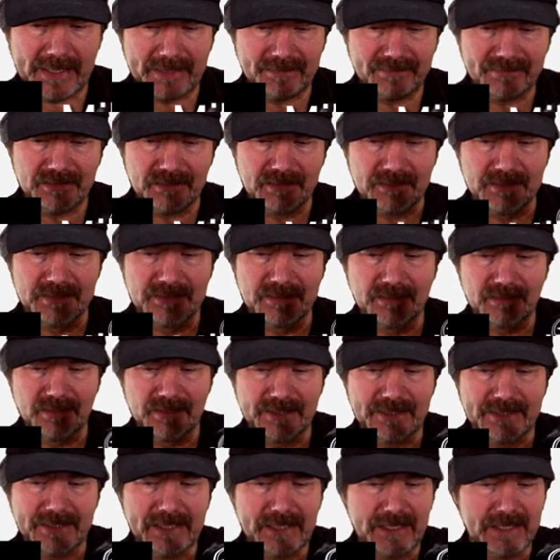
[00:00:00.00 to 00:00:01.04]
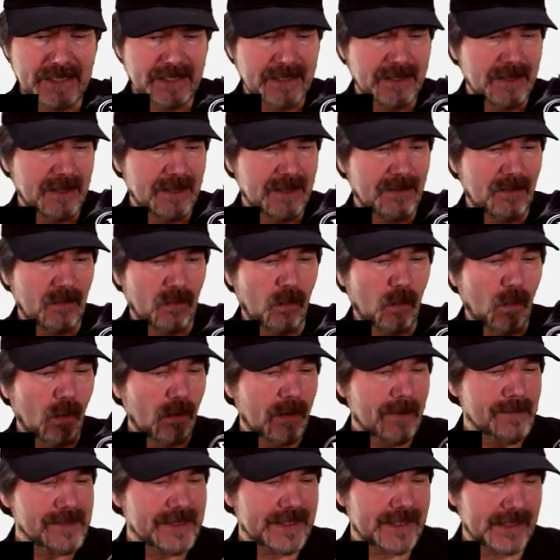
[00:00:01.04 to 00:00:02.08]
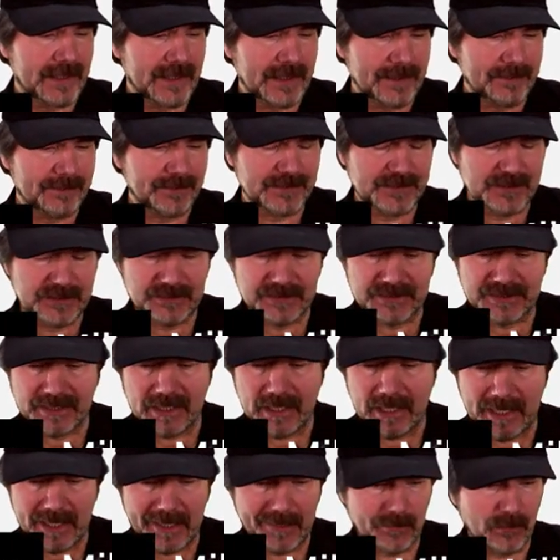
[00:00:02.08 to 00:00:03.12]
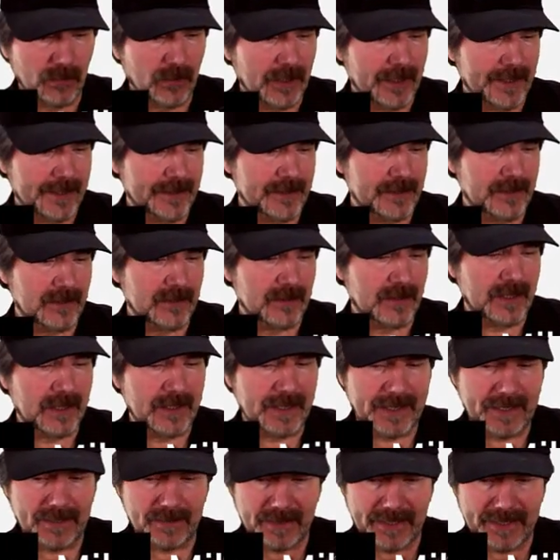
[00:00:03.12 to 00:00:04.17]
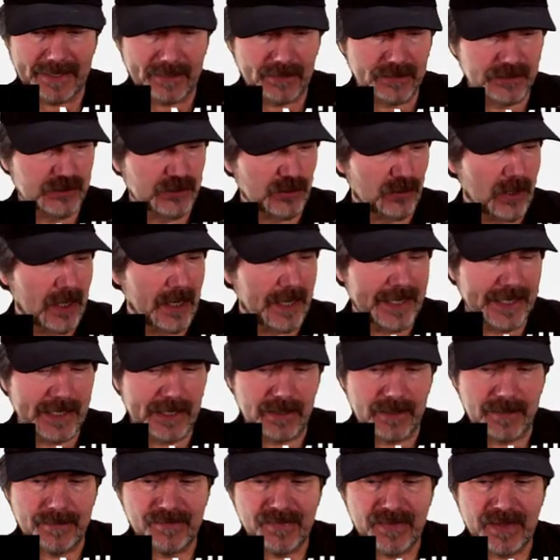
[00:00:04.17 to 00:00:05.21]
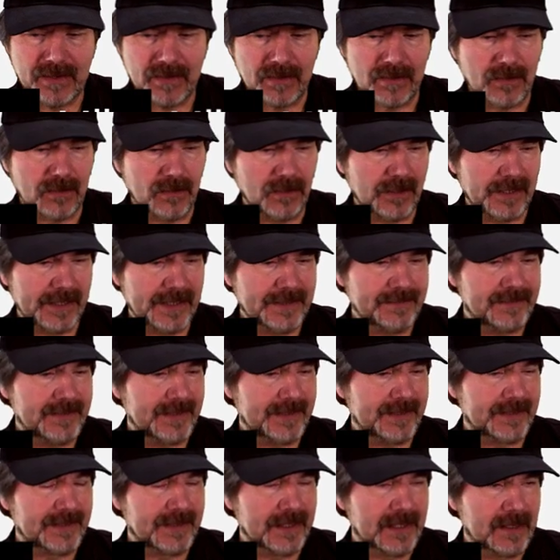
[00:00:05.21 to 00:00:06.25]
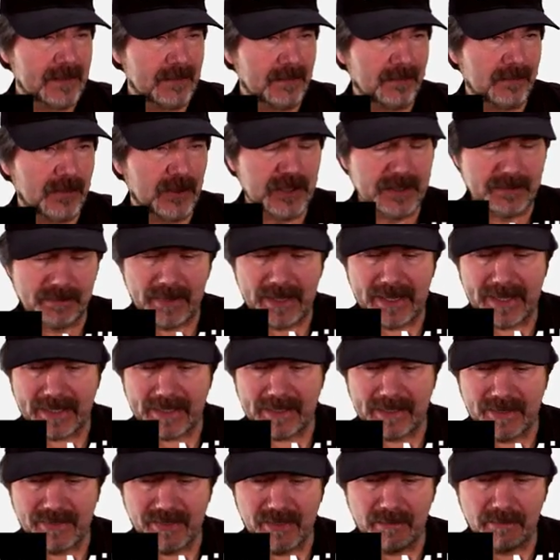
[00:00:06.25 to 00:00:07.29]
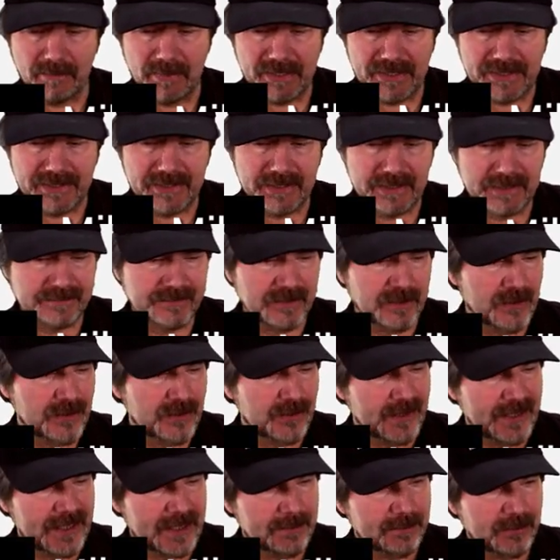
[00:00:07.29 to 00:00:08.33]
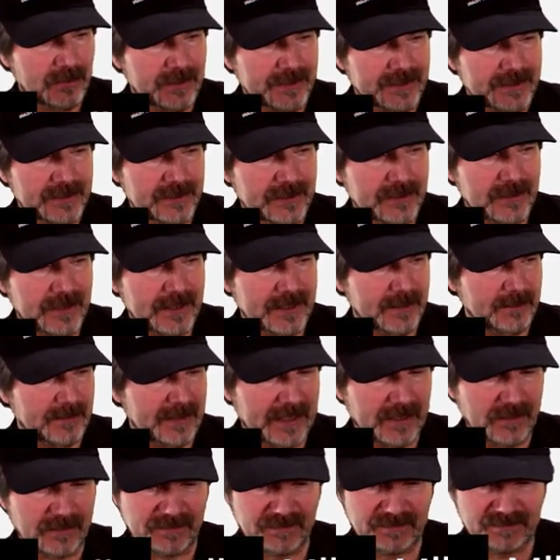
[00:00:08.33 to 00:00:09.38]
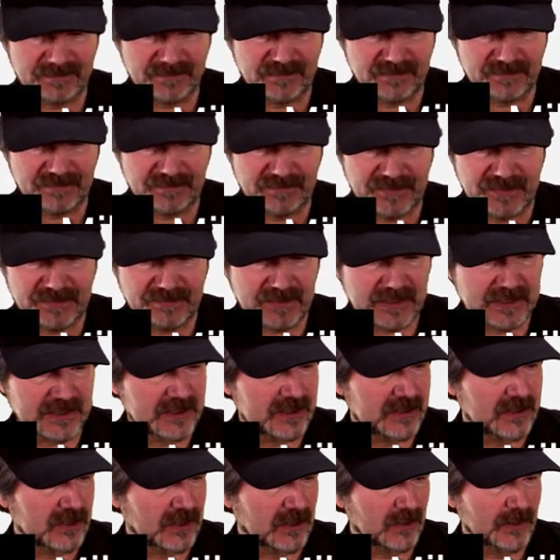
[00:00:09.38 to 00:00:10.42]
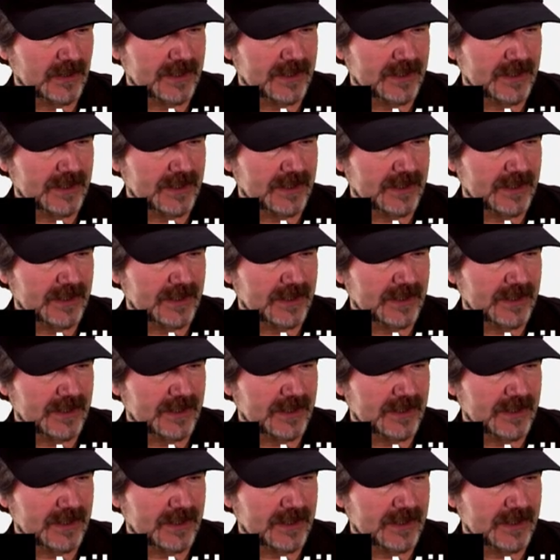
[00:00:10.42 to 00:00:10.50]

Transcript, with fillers: to literally warm it up using hot water, hair dryer, or even put it back on the bed of your three D printer at about fifty degrees